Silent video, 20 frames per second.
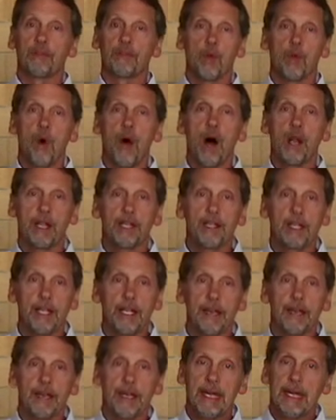
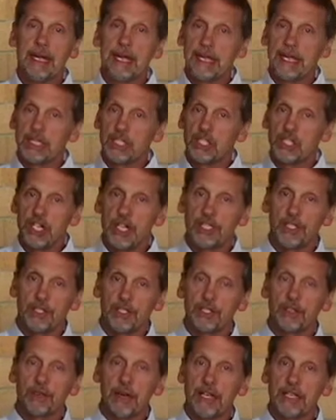quality. It's
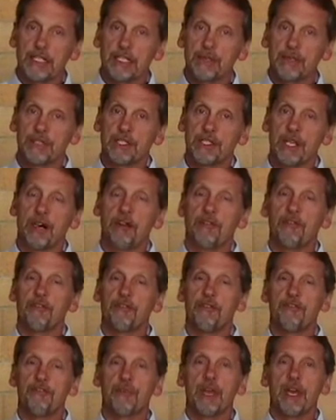Jesus Christ himself.
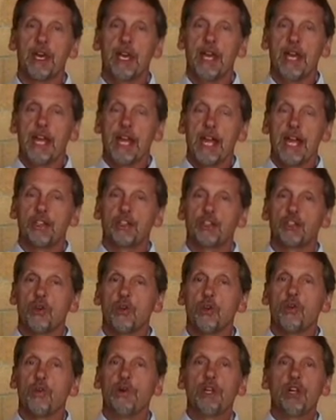And
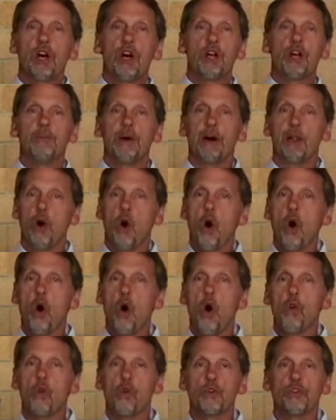so when we talk about
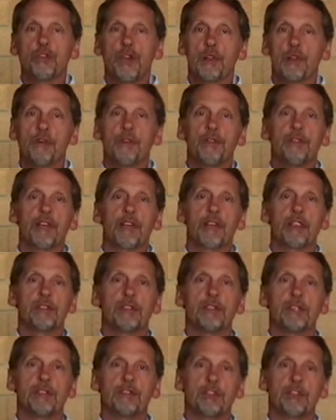all those other things that